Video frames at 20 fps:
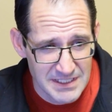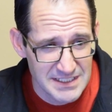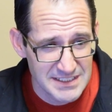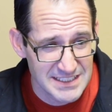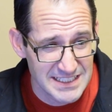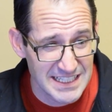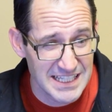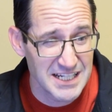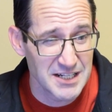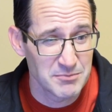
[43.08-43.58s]

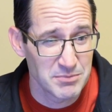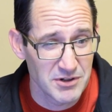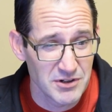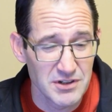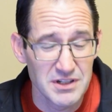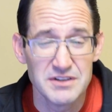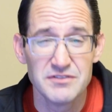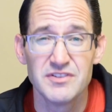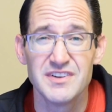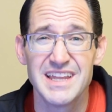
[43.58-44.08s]
To get up
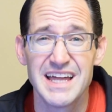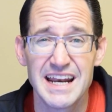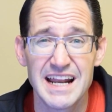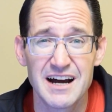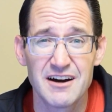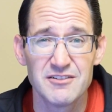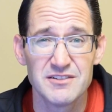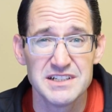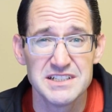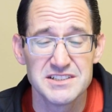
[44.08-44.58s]
early for that
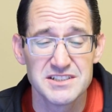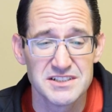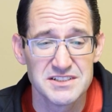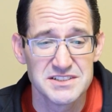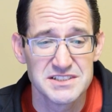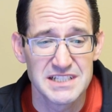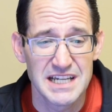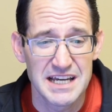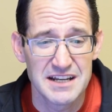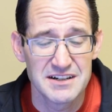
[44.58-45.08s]
outreach on
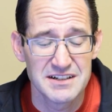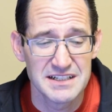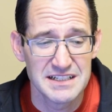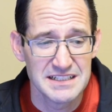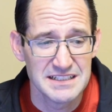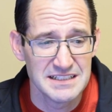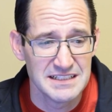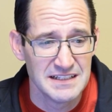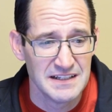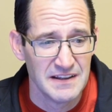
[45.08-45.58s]
Saturday?
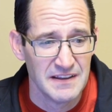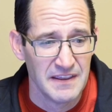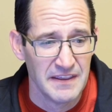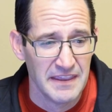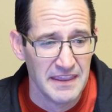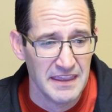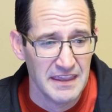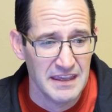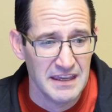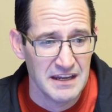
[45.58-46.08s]

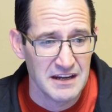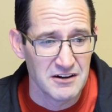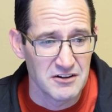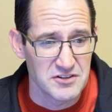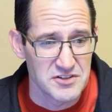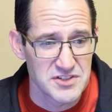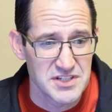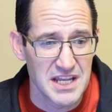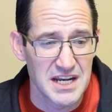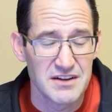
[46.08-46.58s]
Or
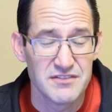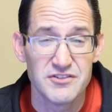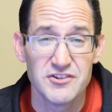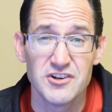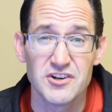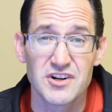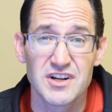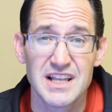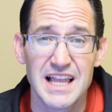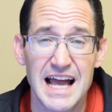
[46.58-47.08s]
set up for
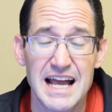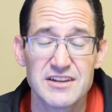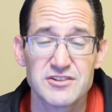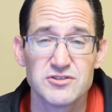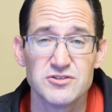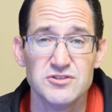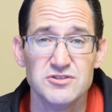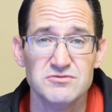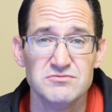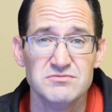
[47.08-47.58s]
your
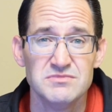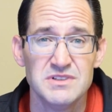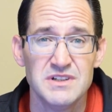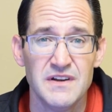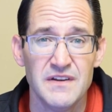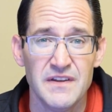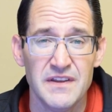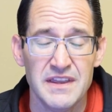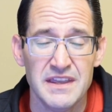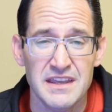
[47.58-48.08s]
classroom
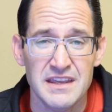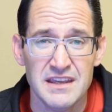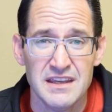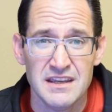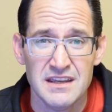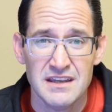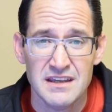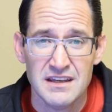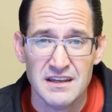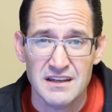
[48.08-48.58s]

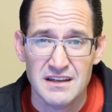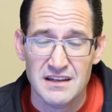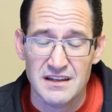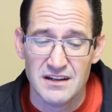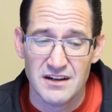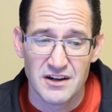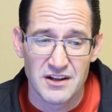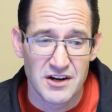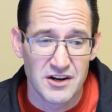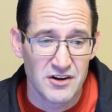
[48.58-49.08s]

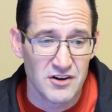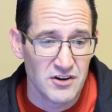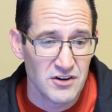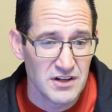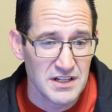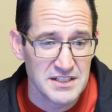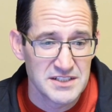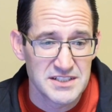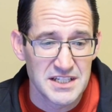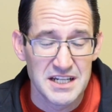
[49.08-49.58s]
on an
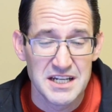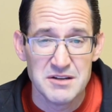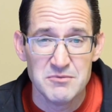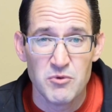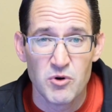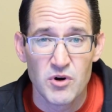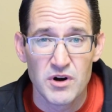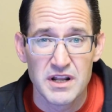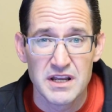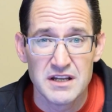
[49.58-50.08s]
early Sunday
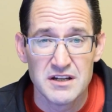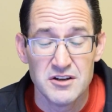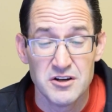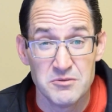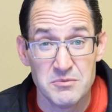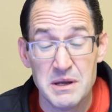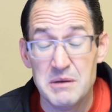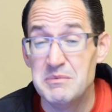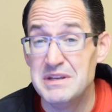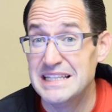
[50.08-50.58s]
morning, or
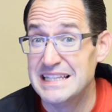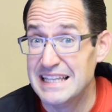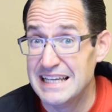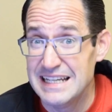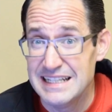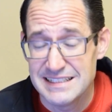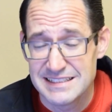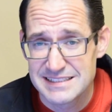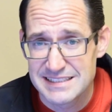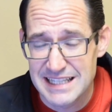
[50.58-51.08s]
maybe
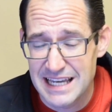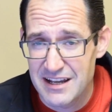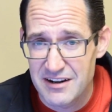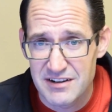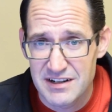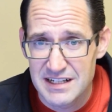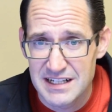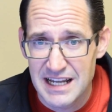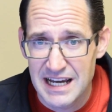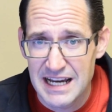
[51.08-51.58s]
late
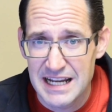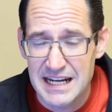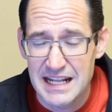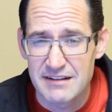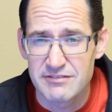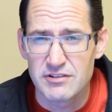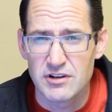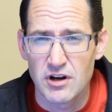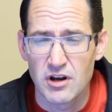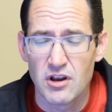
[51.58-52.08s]
Saturday night
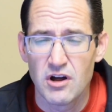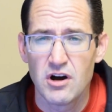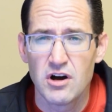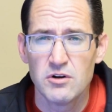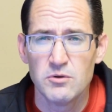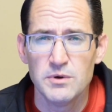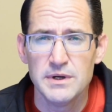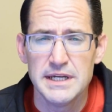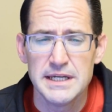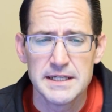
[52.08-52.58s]
after a
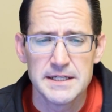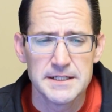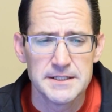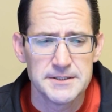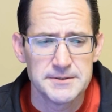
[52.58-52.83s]
long week?